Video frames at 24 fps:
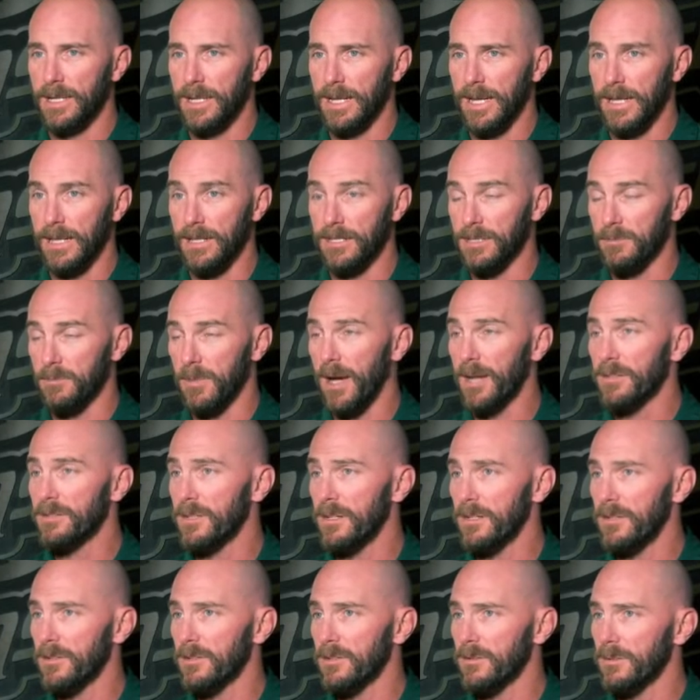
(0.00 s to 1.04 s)
at least in my
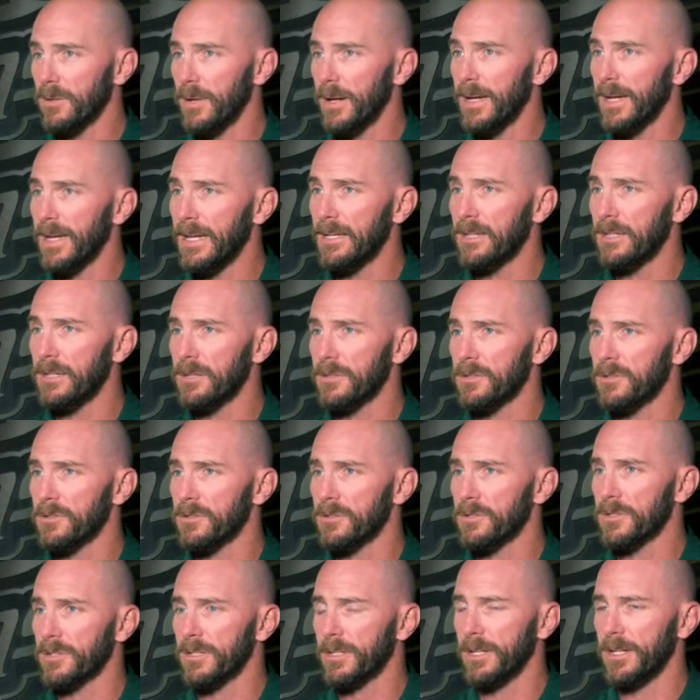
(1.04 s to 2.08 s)
tenure, in my 8
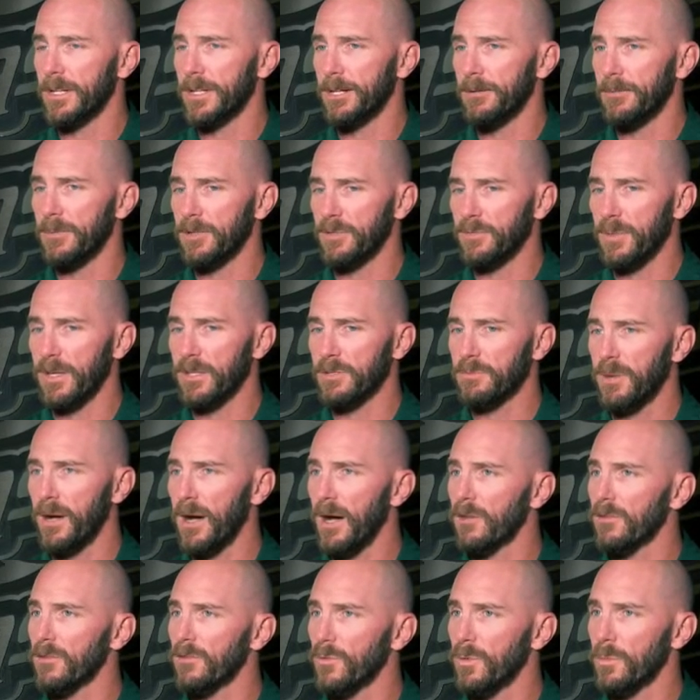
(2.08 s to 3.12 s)
years, as about as
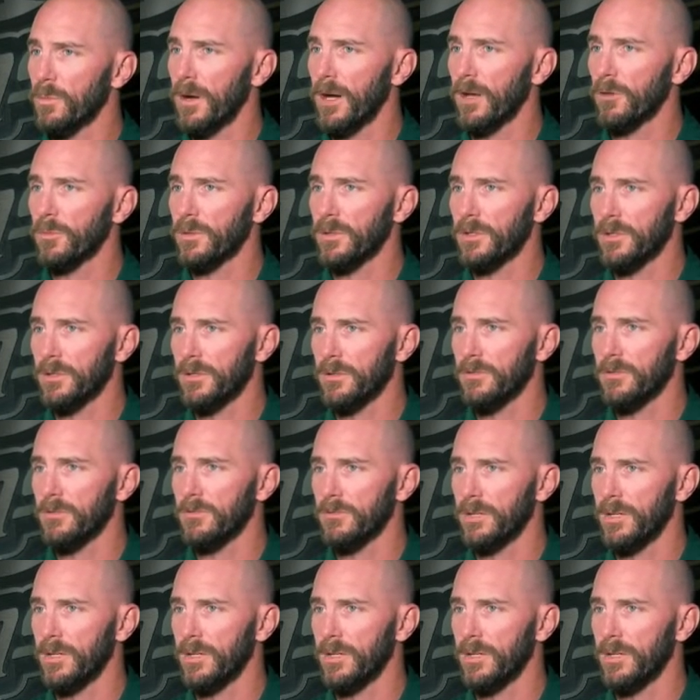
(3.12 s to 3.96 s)
positive as we possibly could have.